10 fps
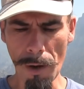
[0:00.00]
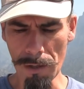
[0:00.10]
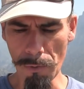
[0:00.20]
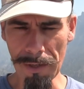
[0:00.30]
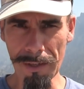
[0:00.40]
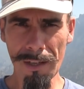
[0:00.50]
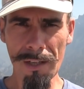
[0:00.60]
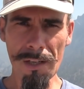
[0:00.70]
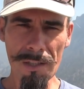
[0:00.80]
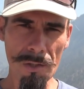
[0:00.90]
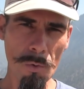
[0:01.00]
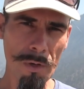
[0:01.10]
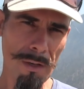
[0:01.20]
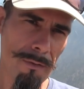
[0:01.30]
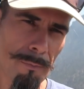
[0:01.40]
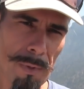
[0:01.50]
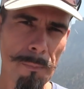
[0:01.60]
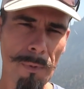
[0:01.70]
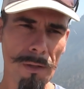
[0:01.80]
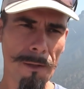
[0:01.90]
mongering. So if
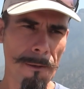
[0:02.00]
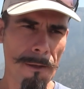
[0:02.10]
people